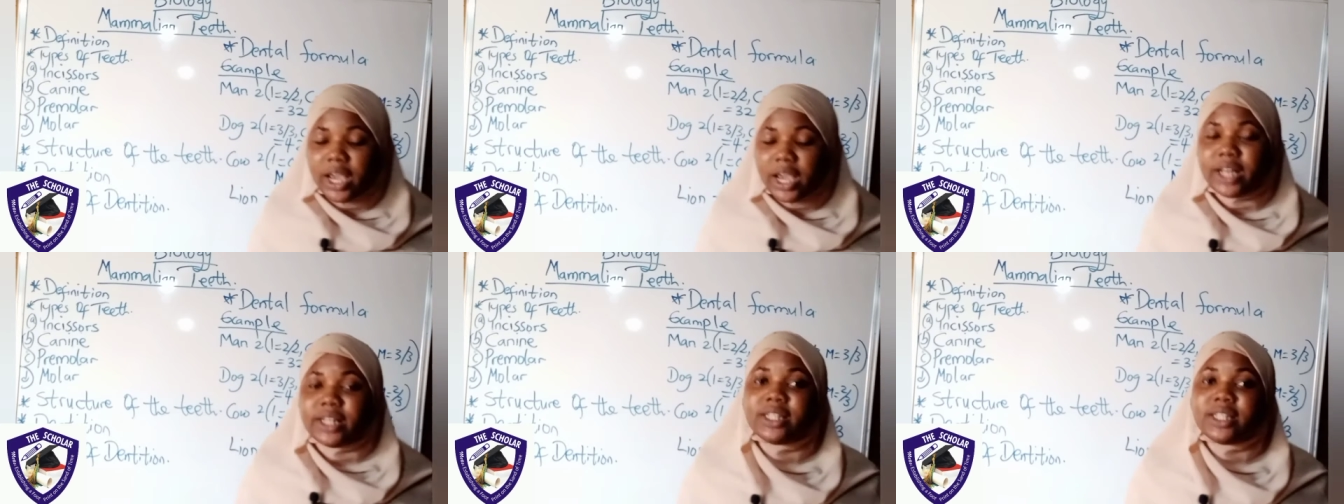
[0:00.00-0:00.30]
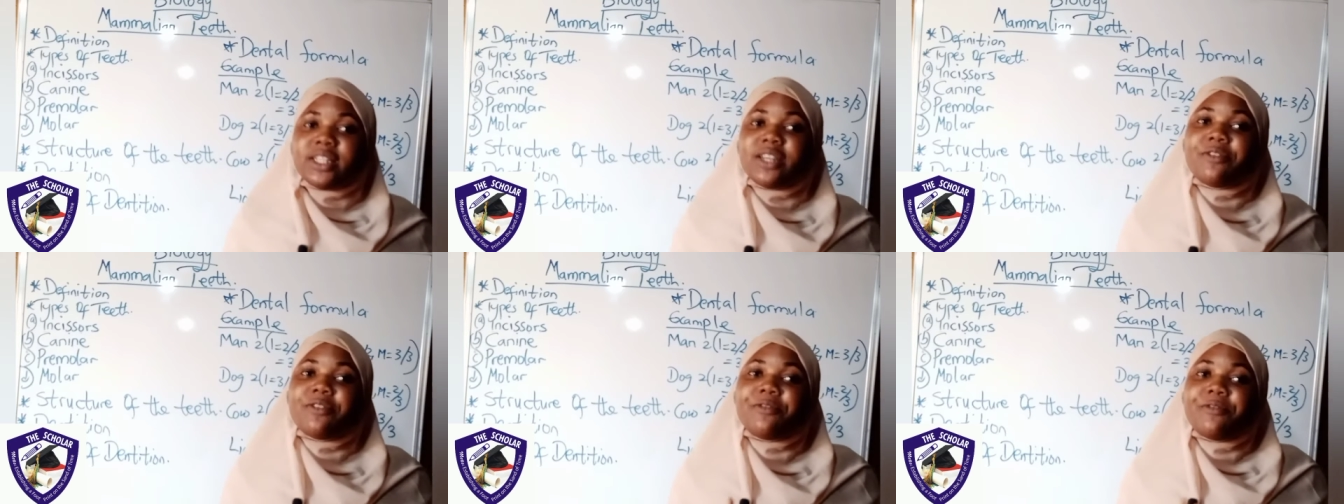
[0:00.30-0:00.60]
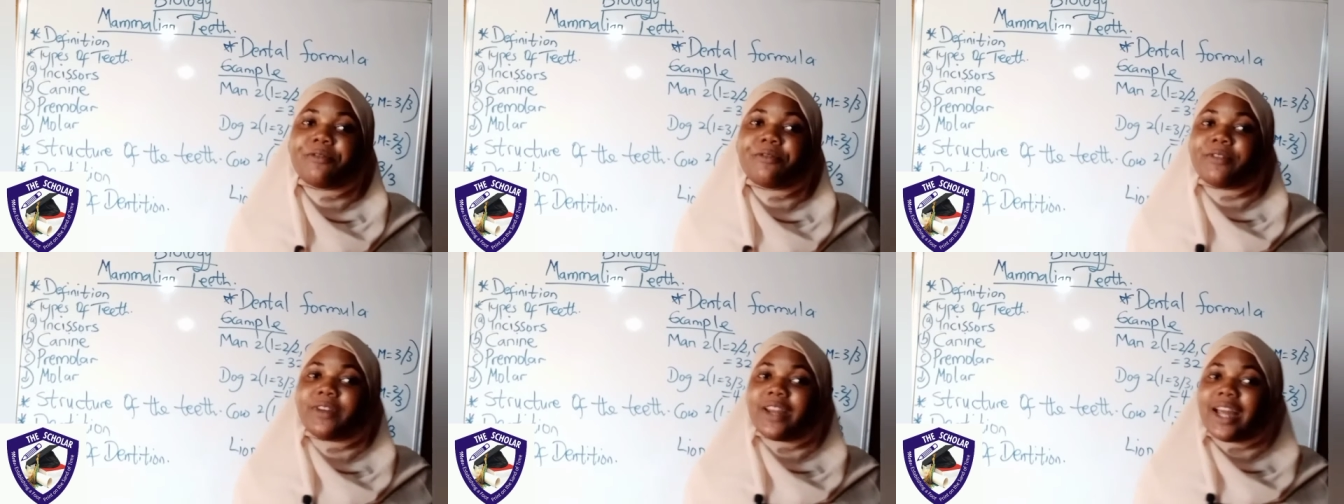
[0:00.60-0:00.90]
it is a
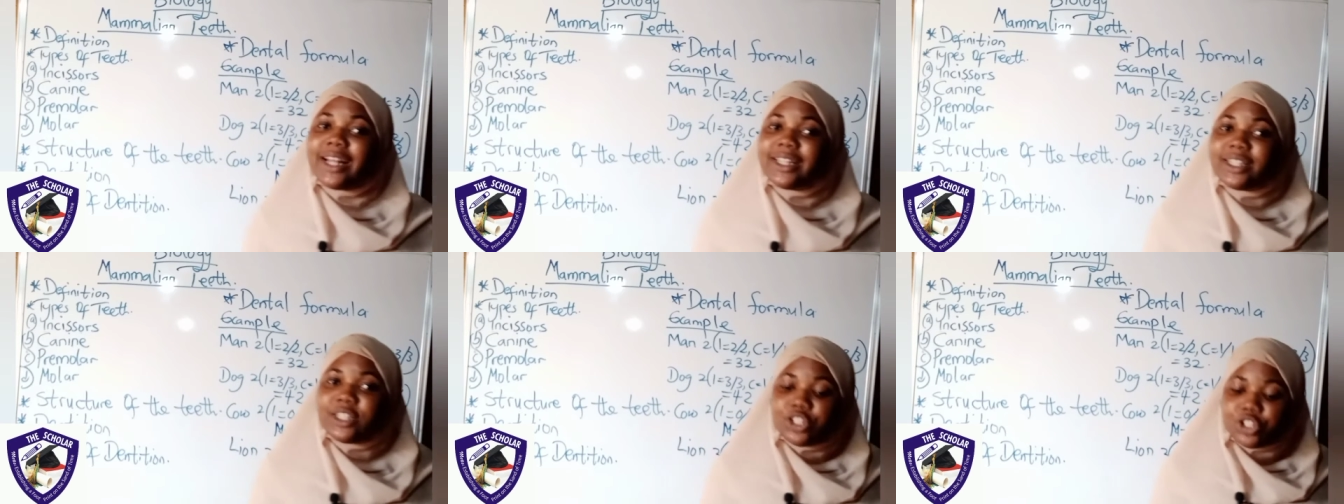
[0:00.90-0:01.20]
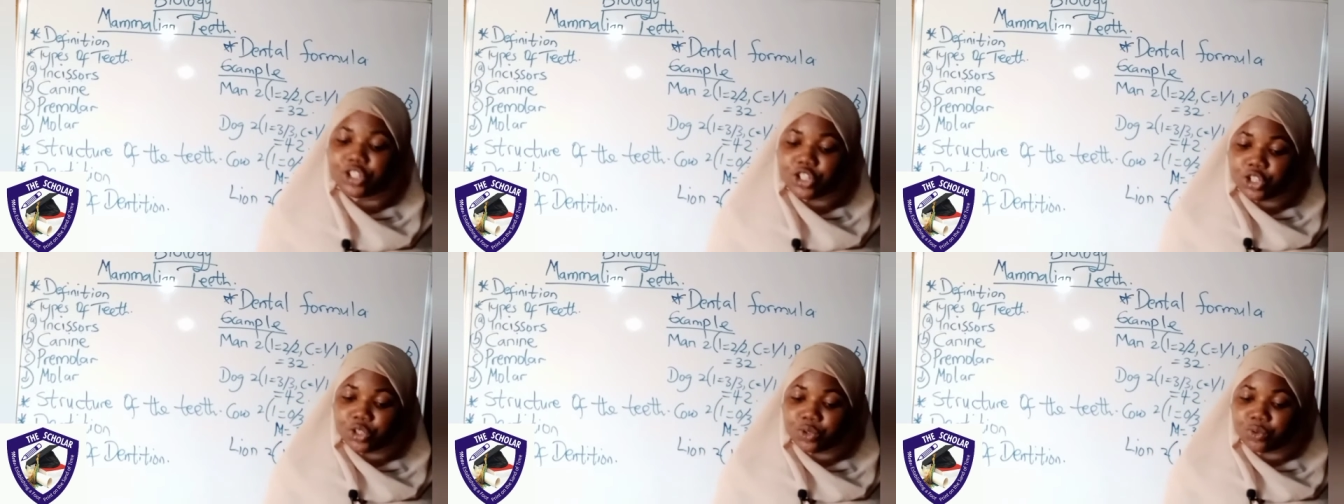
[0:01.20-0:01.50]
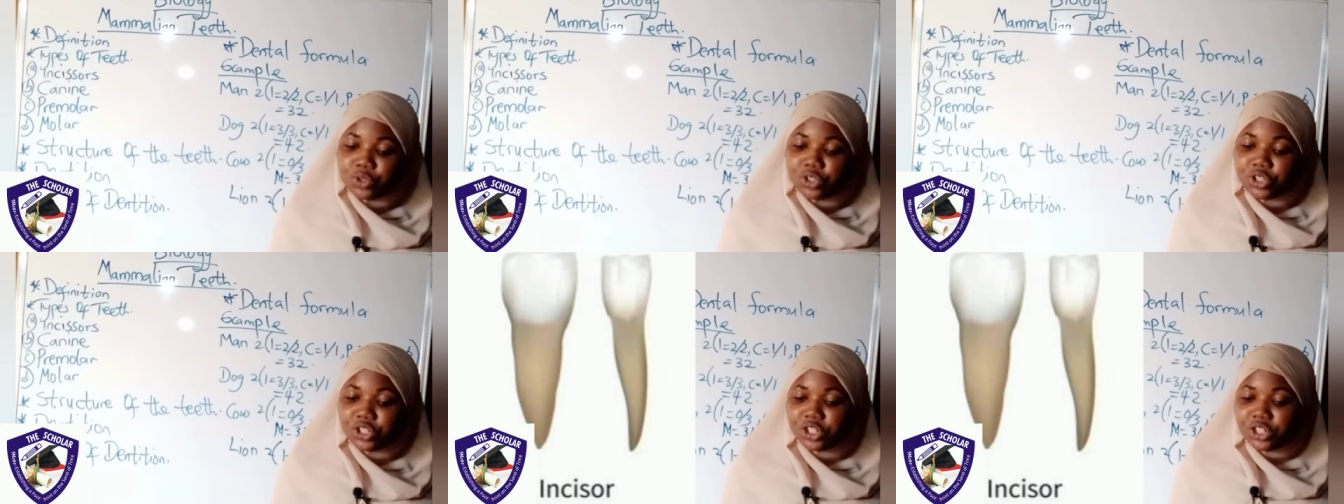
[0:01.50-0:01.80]
flat
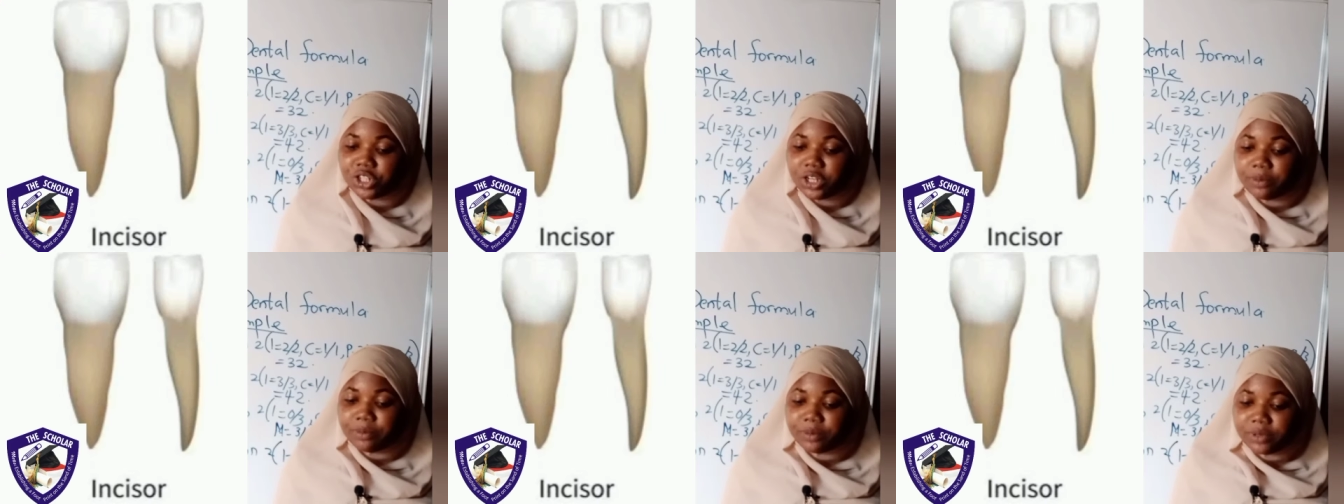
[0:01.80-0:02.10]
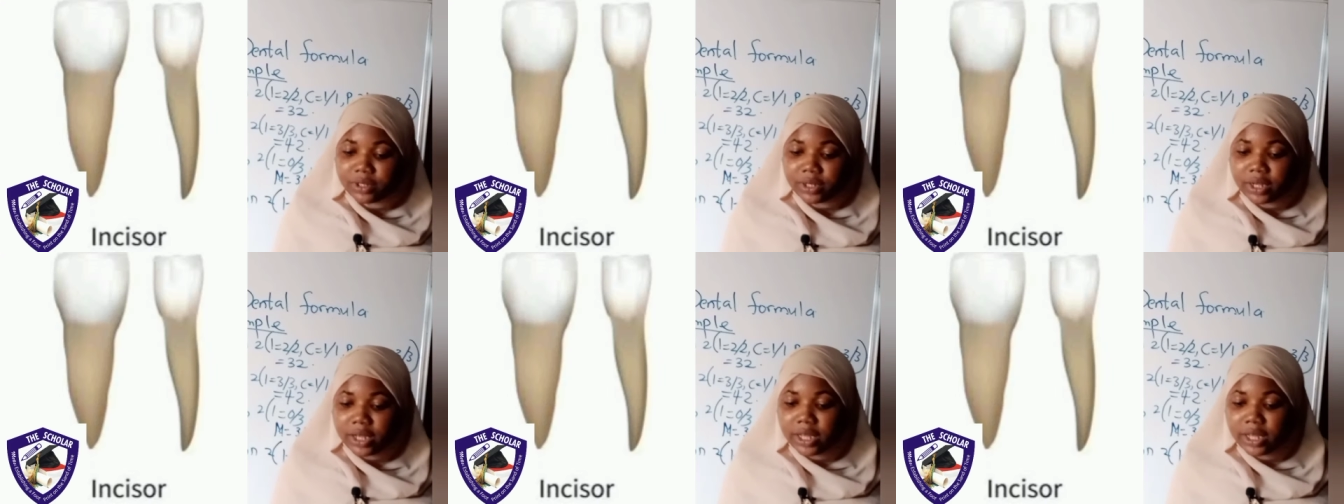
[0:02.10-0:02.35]
chisel shaped